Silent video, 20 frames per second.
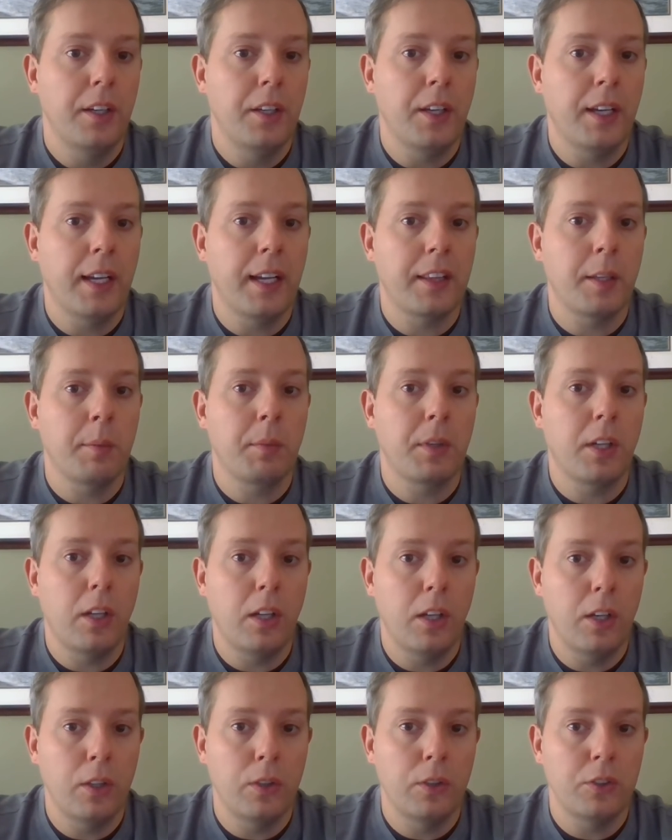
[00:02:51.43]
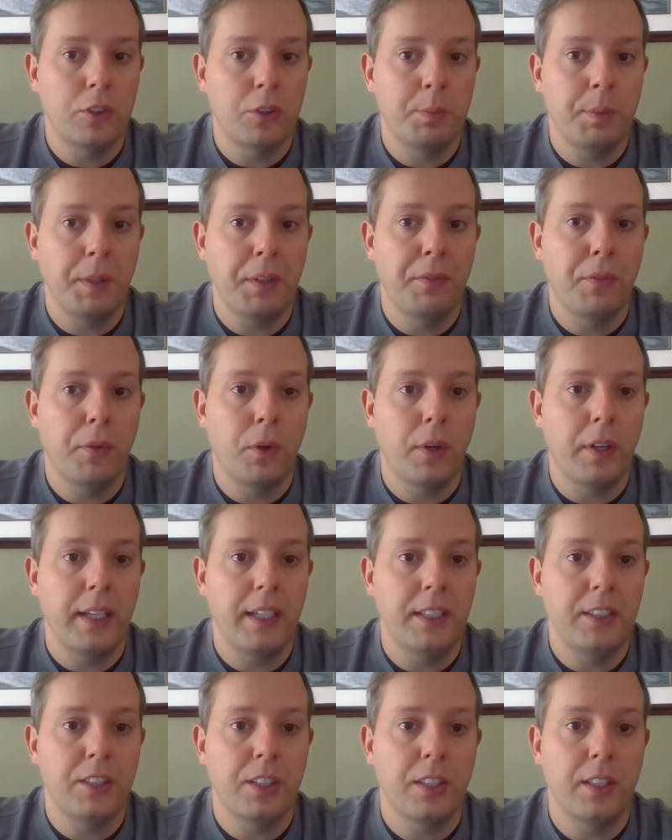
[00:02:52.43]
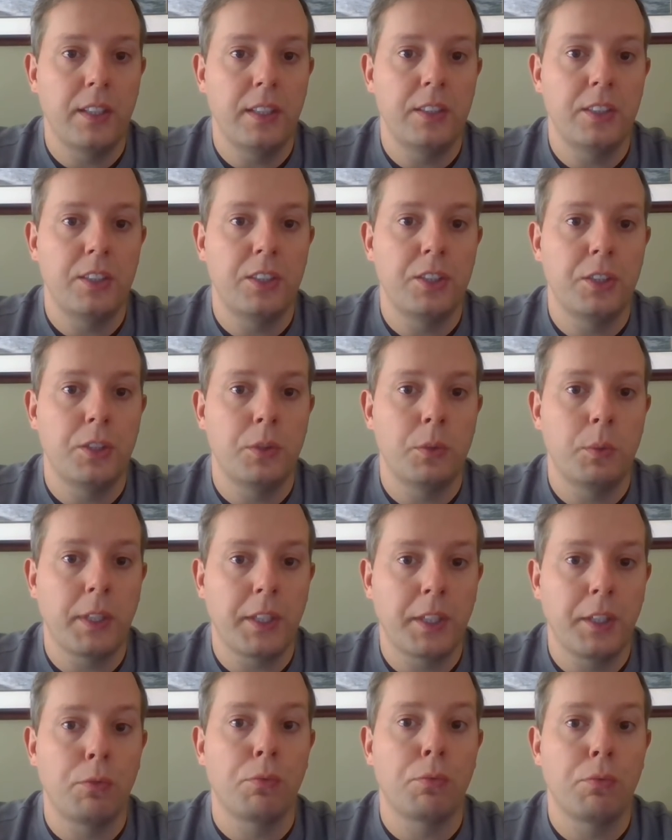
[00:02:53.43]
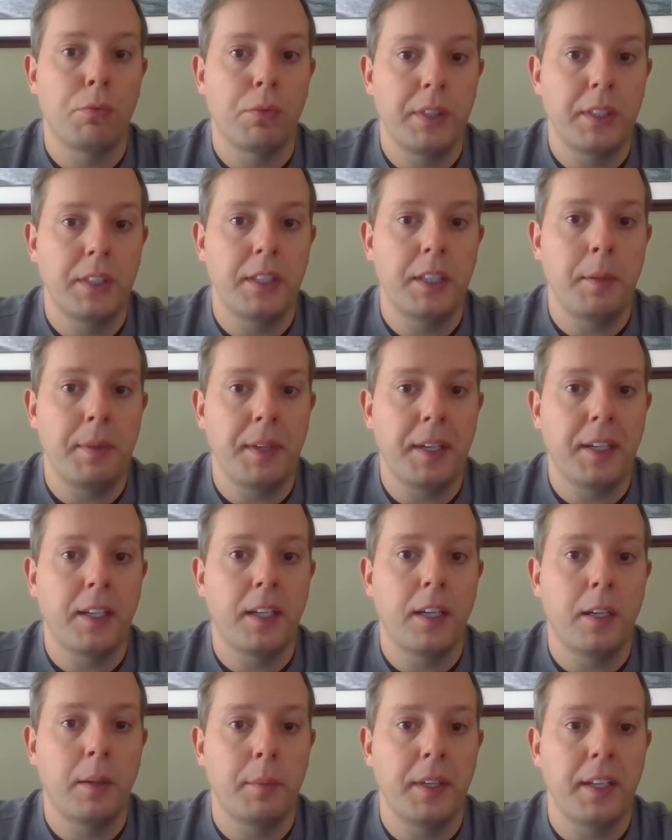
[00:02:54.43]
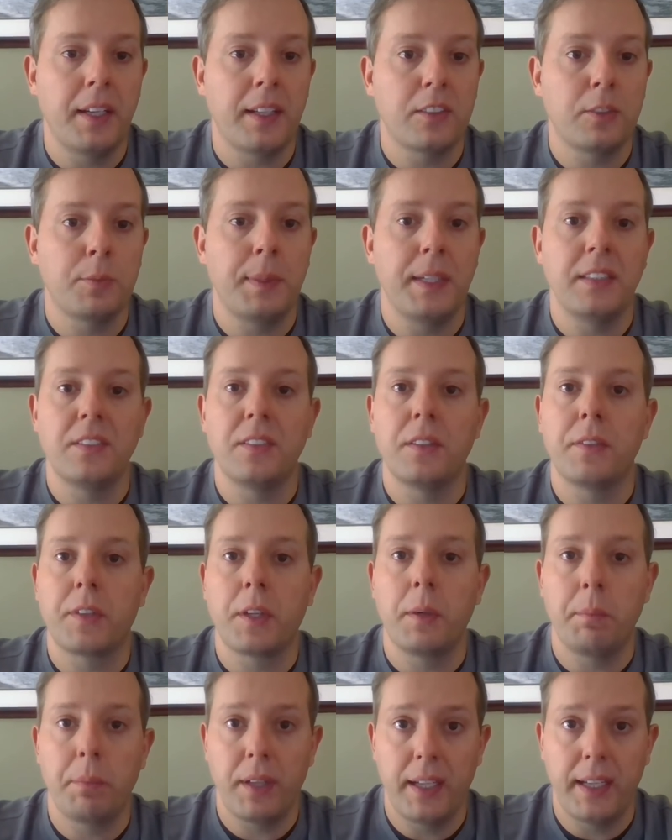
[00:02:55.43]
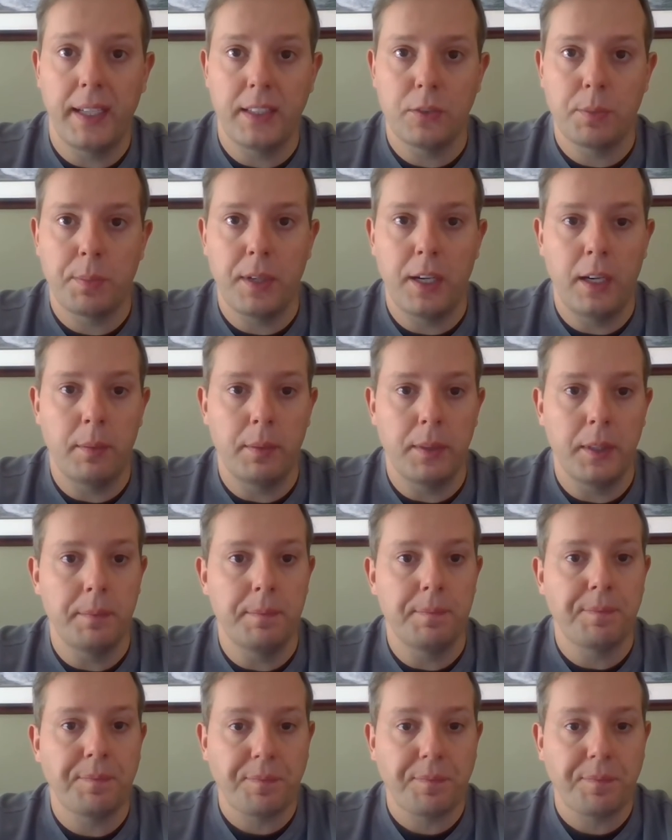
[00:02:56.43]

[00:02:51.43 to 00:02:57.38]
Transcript: you get them closed before they turn into what could really become an expensive compliance problem.